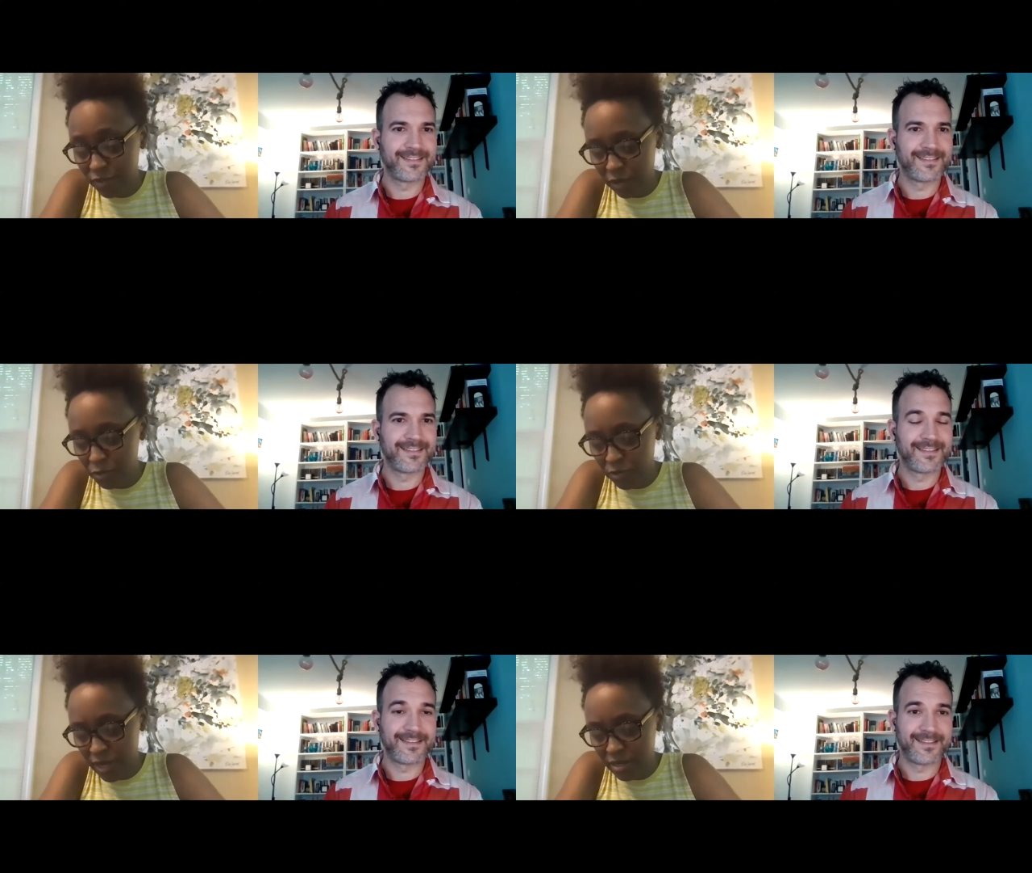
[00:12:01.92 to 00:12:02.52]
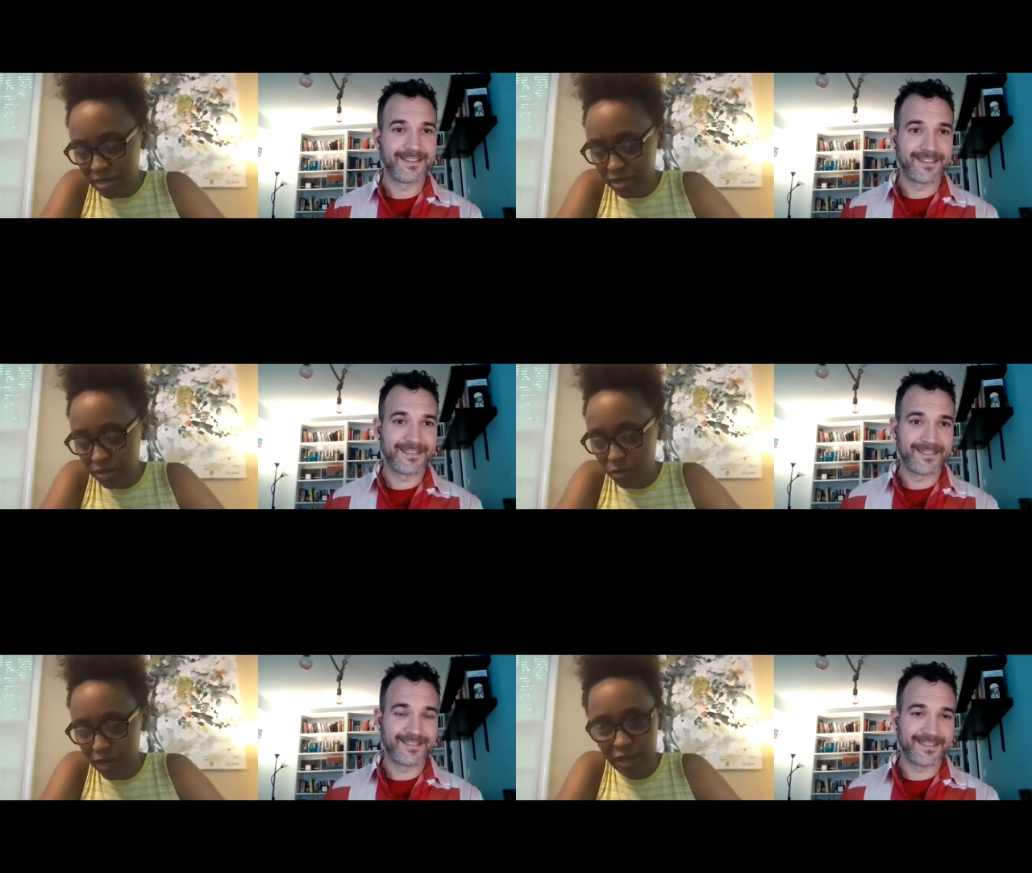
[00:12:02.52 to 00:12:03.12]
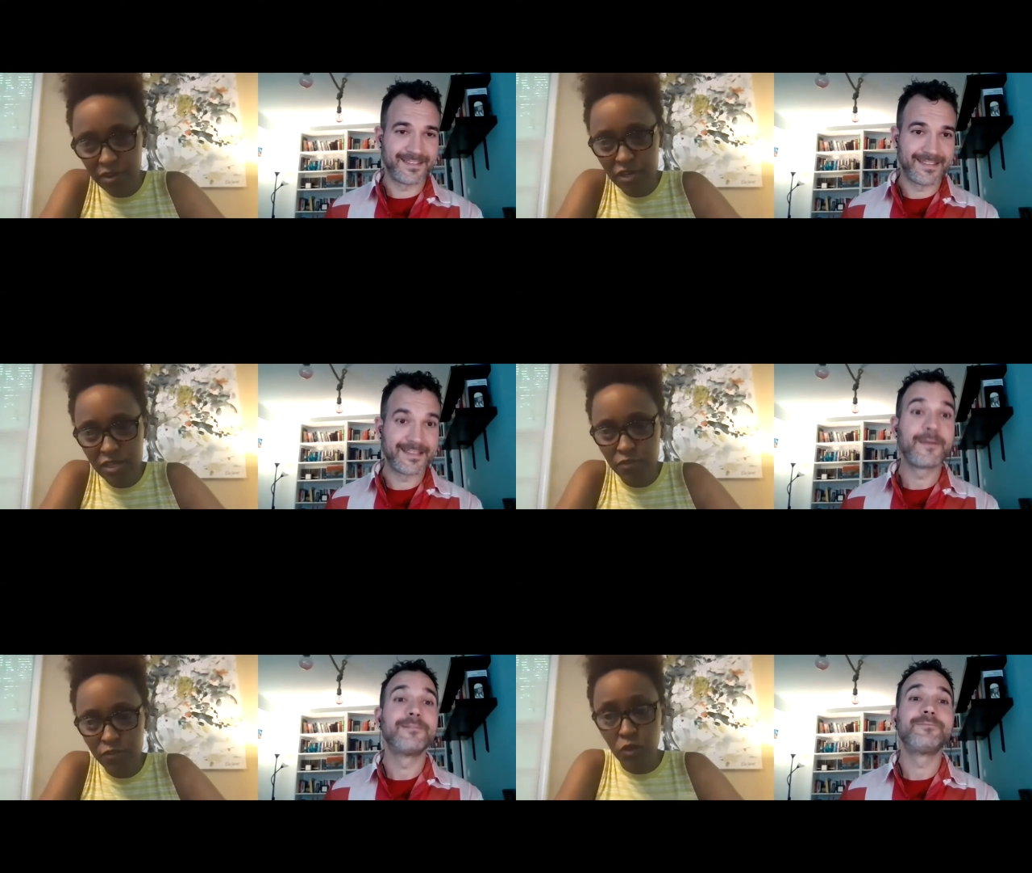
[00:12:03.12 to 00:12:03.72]
Speaker 1: I read 100
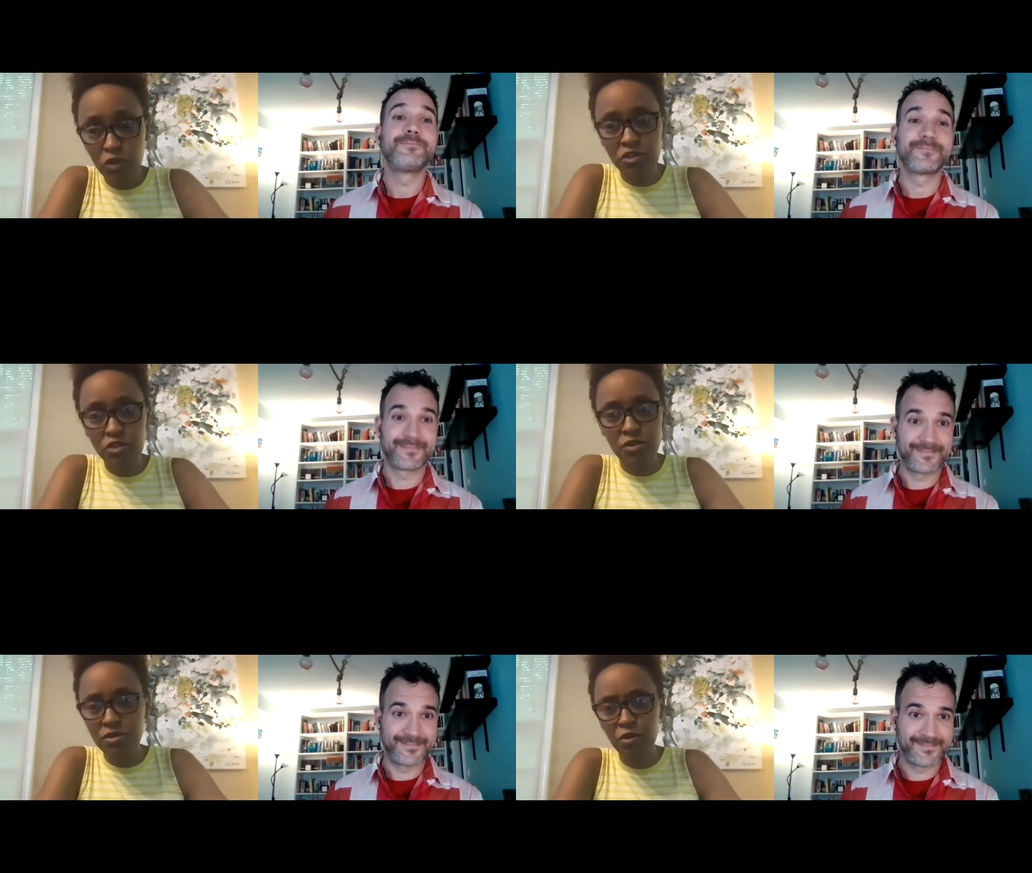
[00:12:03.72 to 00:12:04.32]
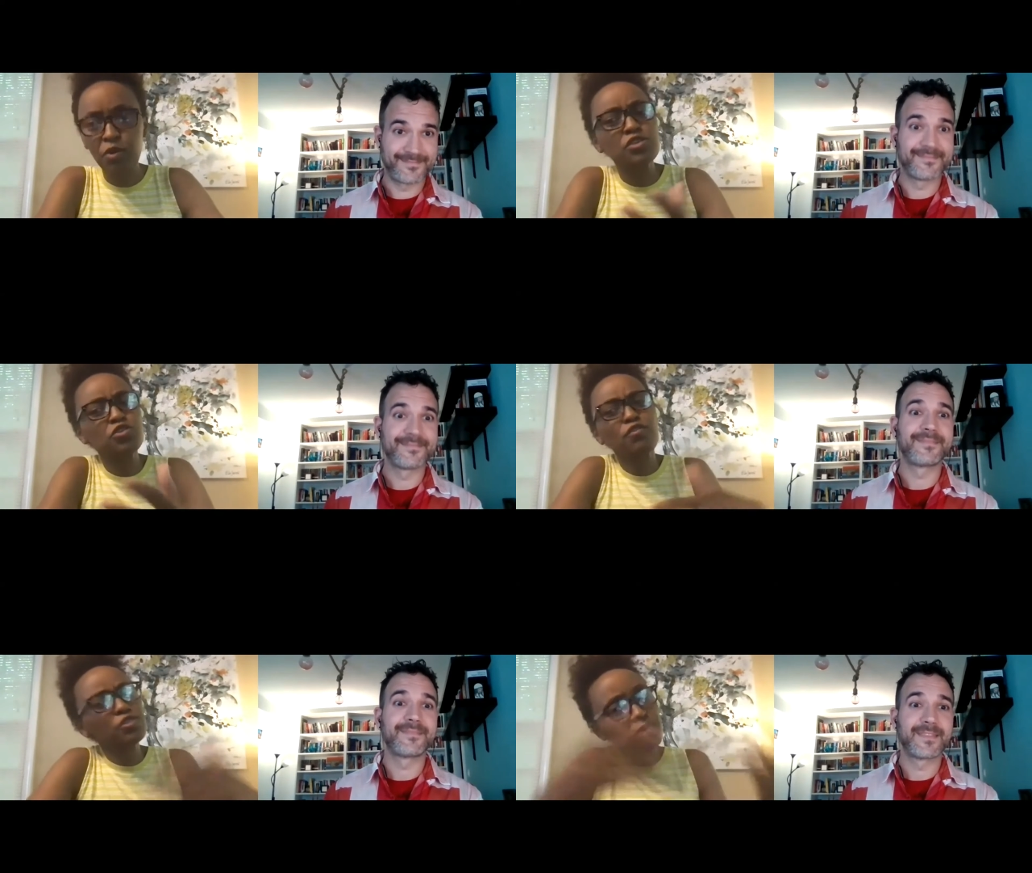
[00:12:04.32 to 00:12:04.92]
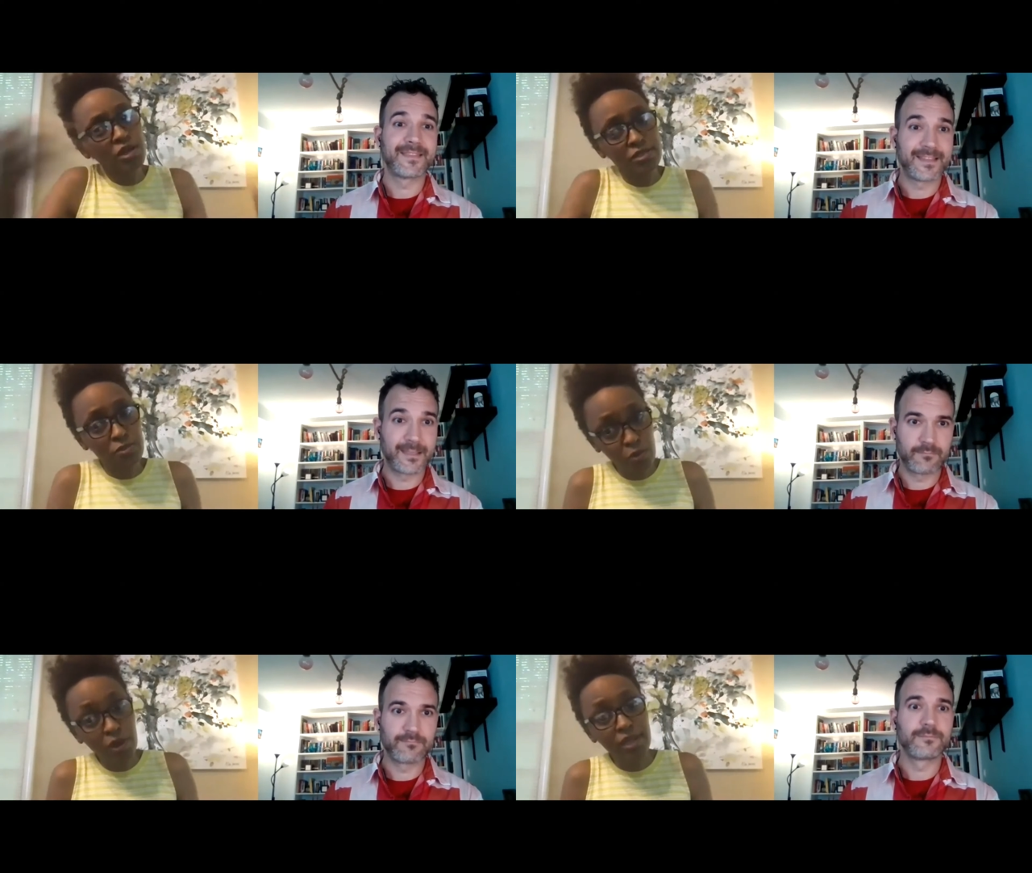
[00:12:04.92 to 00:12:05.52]
Years of Solitude or his novels when I was
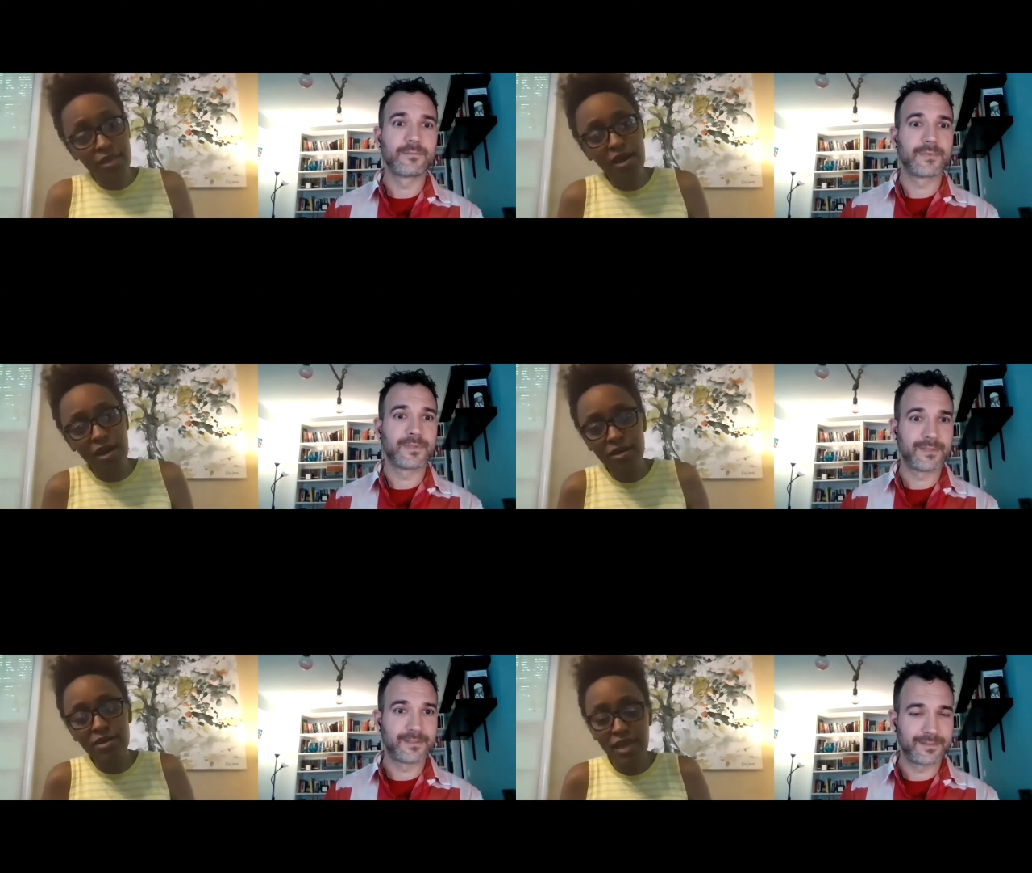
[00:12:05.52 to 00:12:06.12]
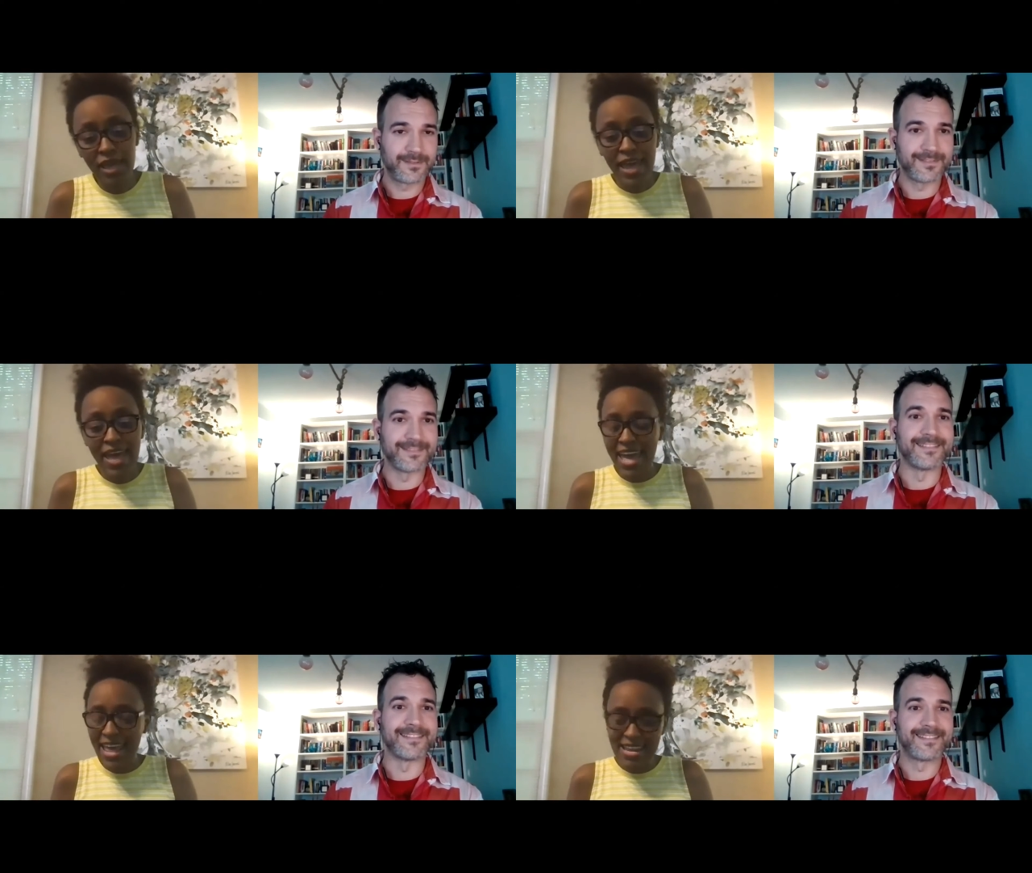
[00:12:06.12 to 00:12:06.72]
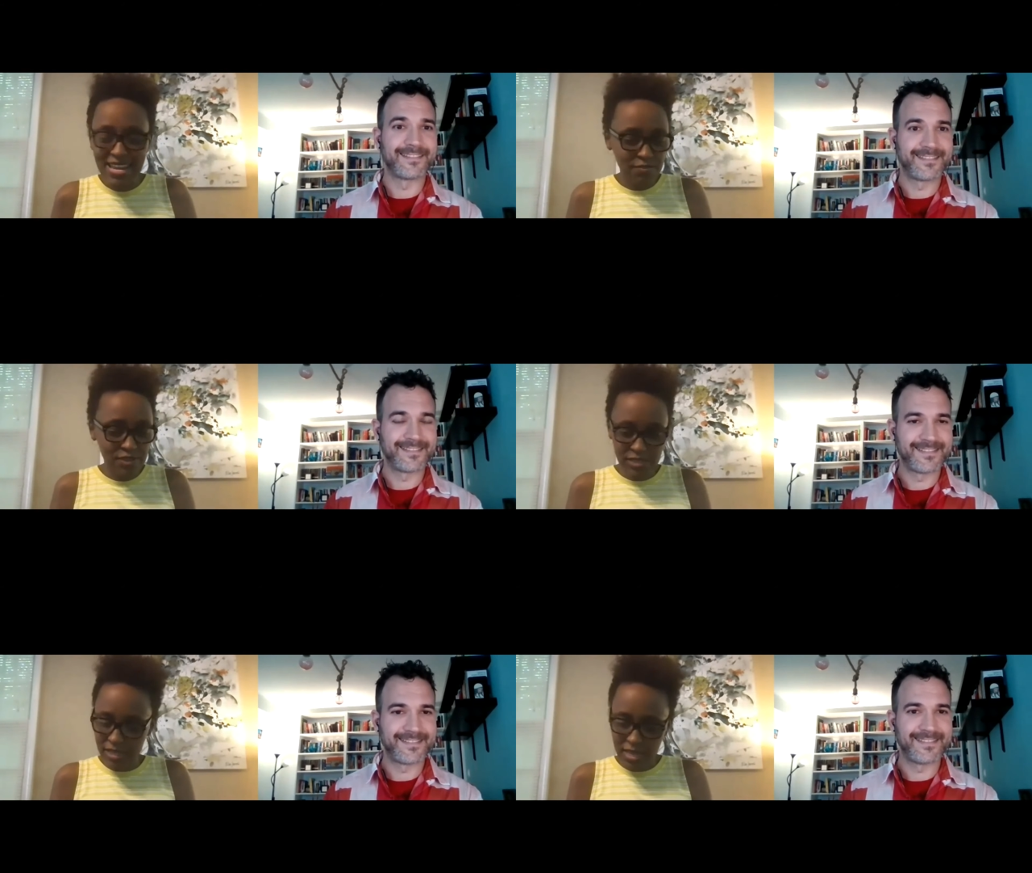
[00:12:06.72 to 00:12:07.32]
quite young, and
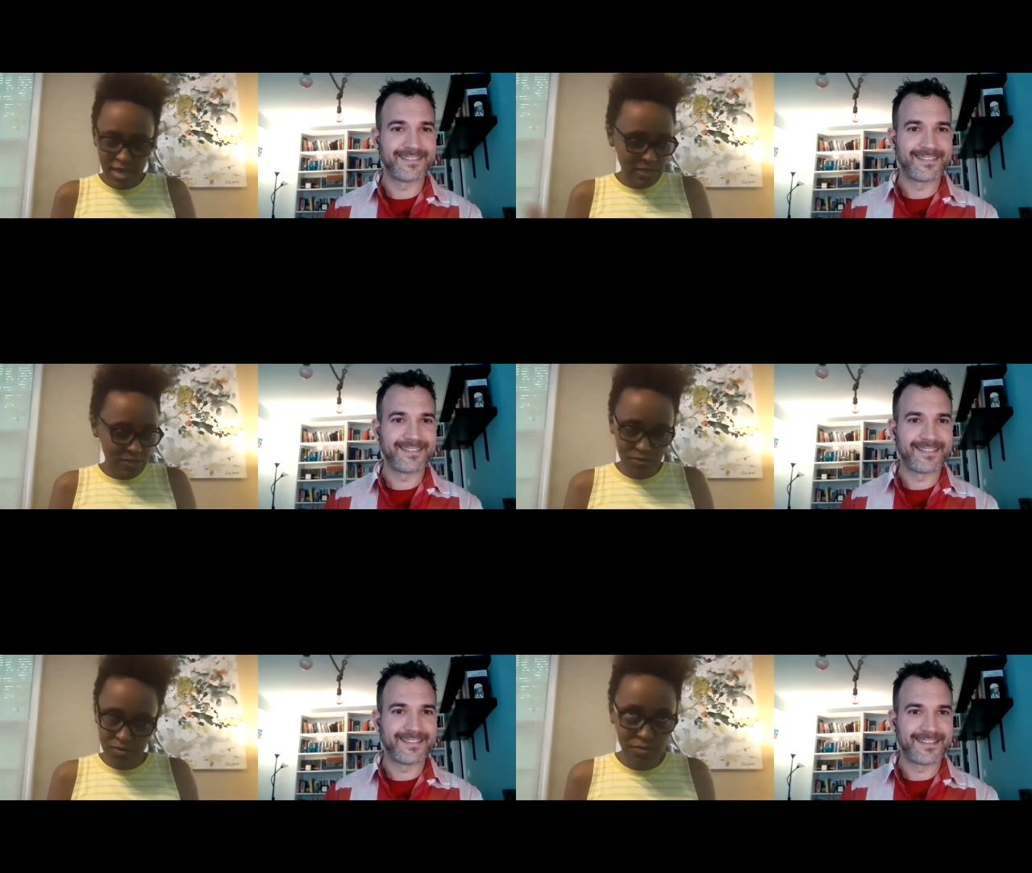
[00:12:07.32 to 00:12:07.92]
recently as